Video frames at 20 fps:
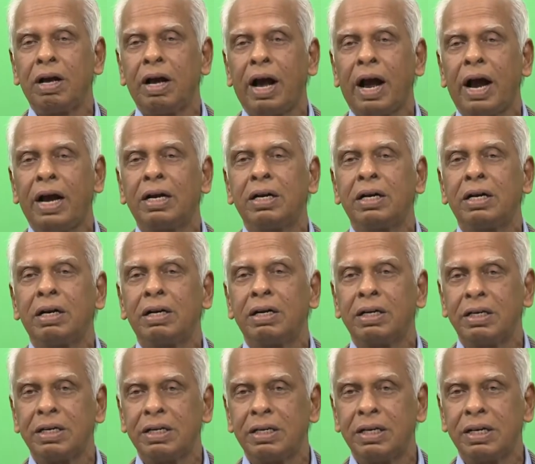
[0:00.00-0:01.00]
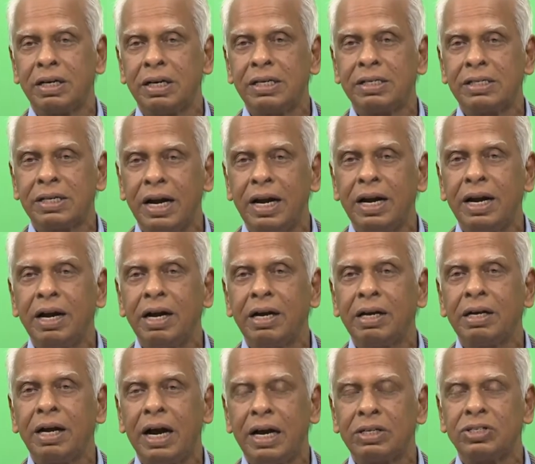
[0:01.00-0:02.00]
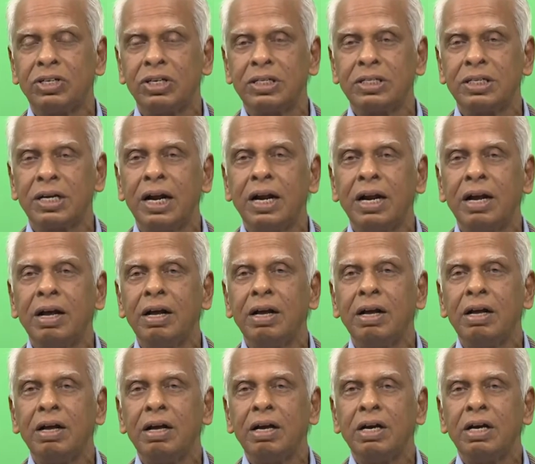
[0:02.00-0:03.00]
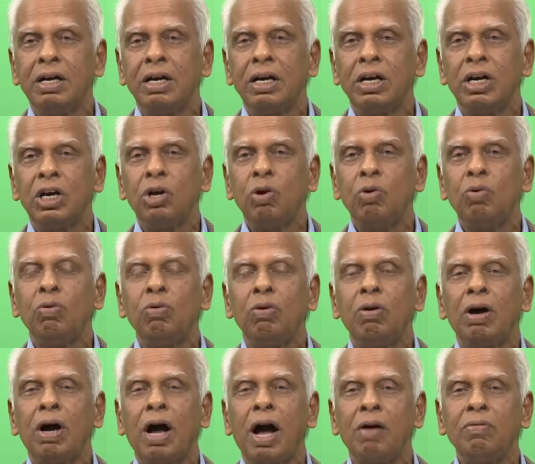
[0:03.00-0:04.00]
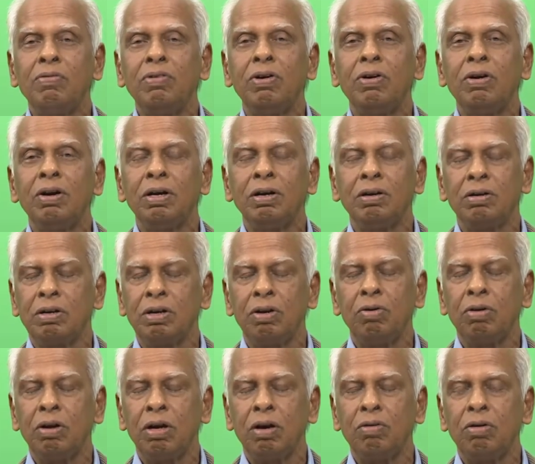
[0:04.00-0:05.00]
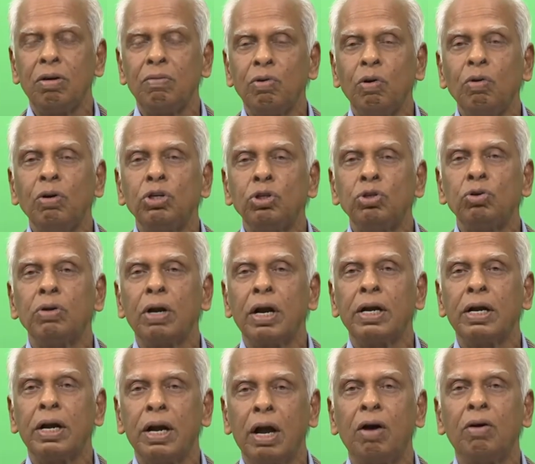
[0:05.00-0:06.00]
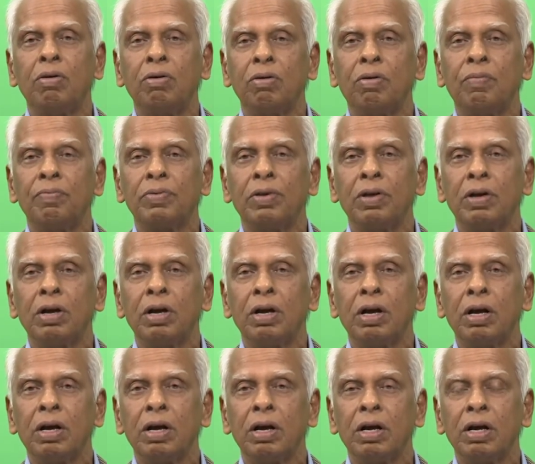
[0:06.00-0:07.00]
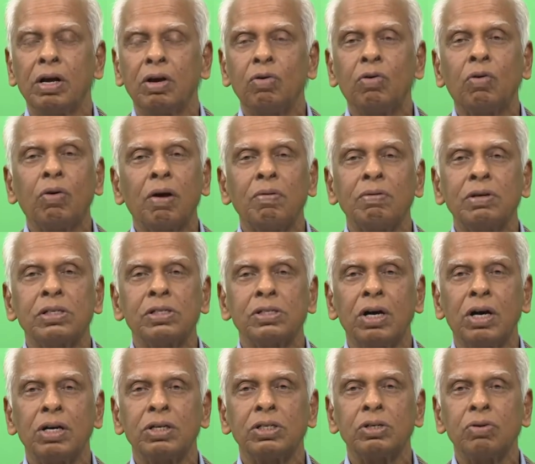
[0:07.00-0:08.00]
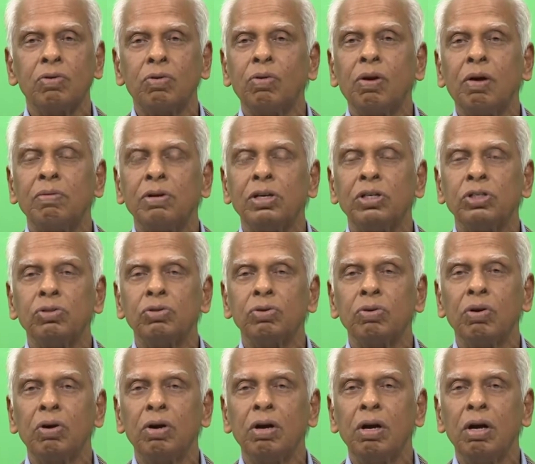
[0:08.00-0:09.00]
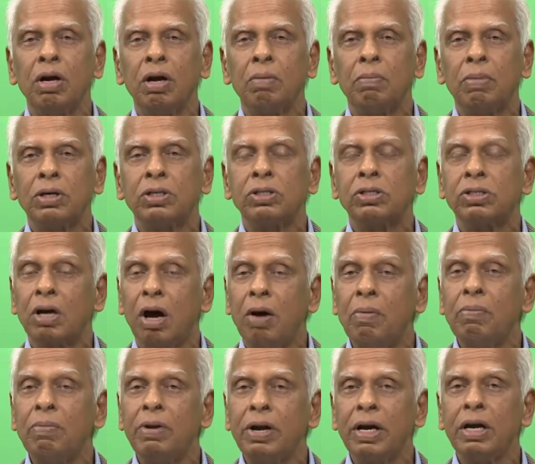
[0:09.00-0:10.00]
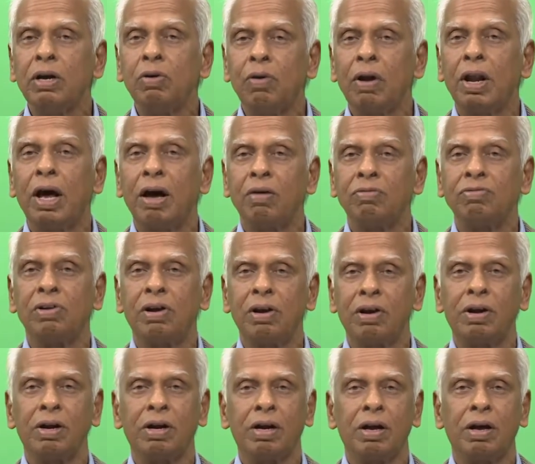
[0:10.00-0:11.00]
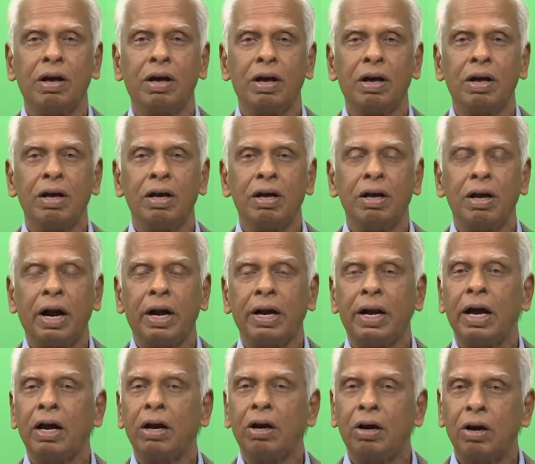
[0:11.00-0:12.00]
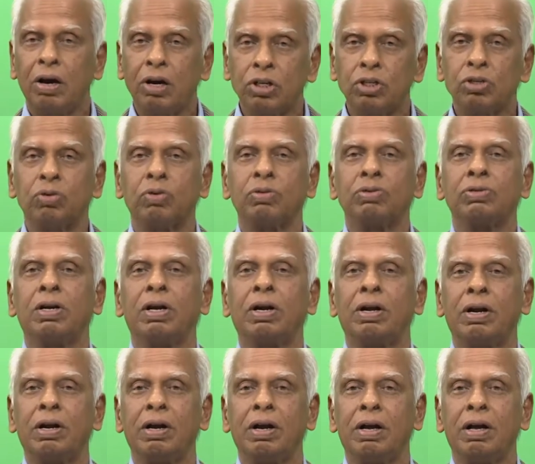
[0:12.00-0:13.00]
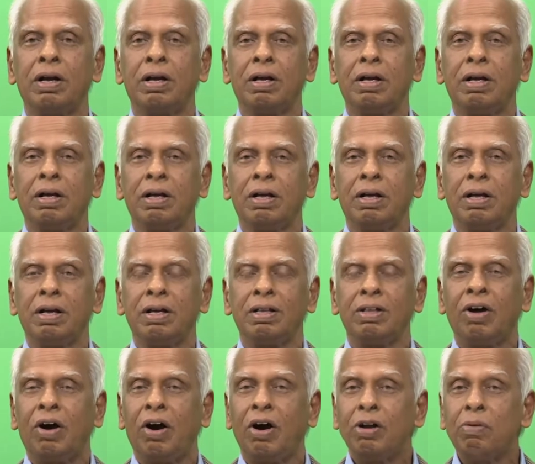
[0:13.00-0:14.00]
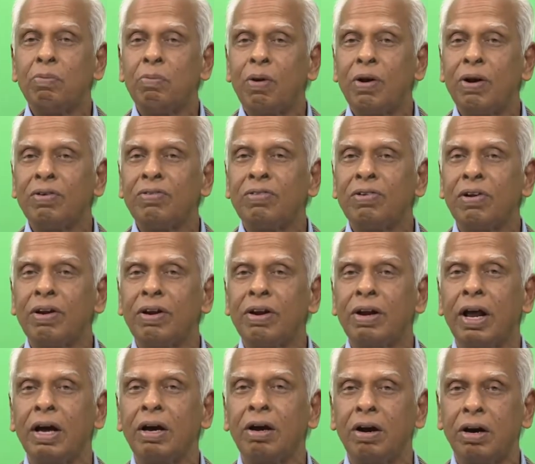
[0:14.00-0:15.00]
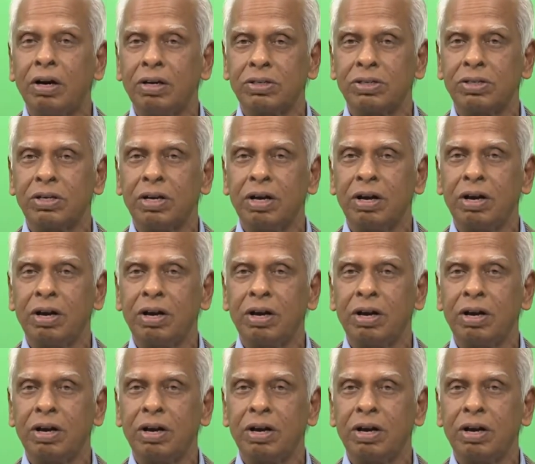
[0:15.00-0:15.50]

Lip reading: And he said, and she said, you have no issue right now. You don't have any sons, you don't have any issue. But someday you will have children. And I curse your children. The unborn children I curse.